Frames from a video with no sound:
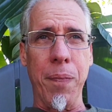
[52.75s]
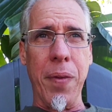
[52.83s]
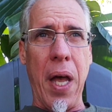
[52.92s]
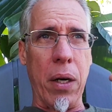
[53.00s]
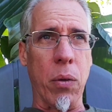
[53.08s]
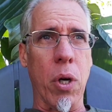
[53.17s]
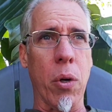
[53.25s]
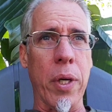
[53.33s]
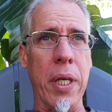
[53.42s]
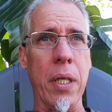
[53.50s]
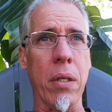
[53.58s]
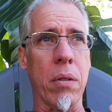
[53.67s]
not
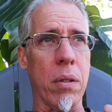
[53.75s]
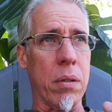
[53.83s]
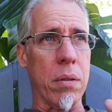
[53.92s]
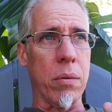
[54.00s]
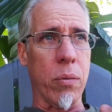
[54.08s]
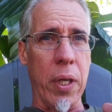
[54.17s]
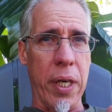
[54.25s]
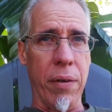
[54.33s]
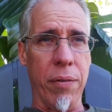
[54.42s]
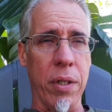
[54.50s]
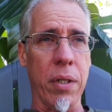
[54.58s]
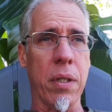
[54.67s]
growing or
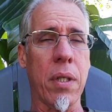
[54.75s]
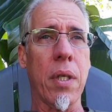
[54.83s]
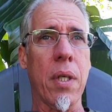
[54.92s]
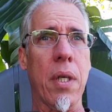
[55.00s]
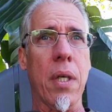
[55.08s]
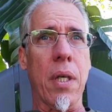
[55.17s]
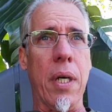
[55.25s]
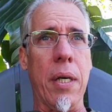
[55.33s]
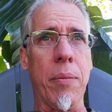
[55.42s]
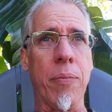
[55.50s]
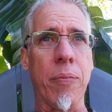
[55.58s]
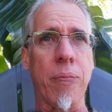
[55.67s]
whatever,
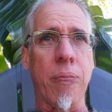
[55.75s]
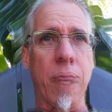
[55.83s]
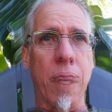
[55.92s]
um,